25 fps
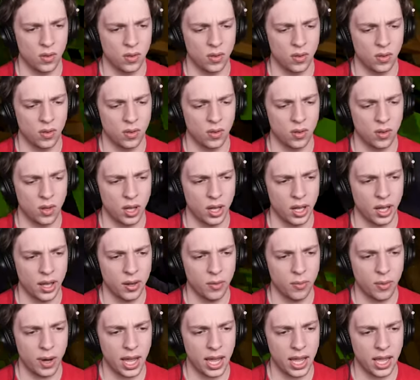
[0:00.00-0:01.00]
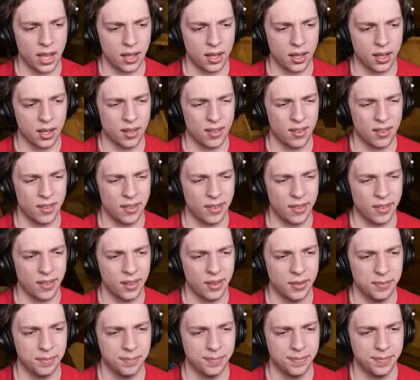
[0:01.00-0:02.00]
to find something. Wait. Sweaters?
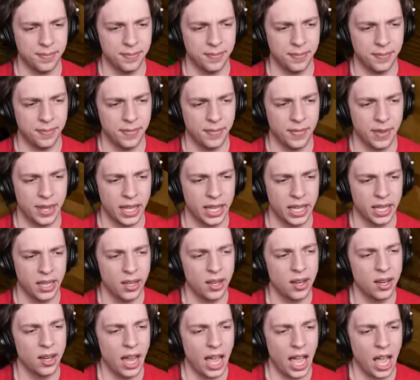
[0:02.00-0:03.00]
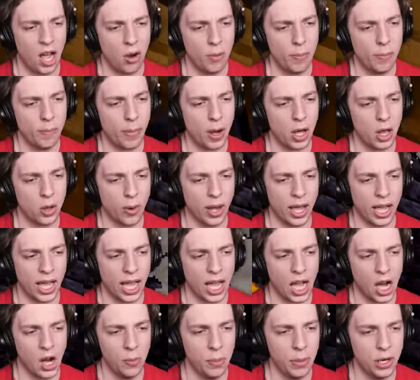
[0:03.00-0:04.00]
Hmm. How, like by the way,
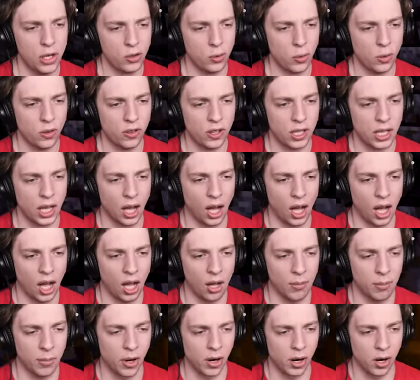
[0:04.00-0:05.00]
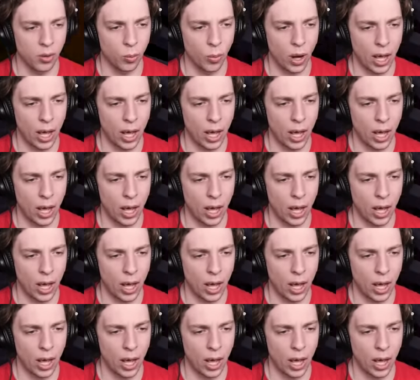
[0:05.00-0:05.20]
how much was the armor and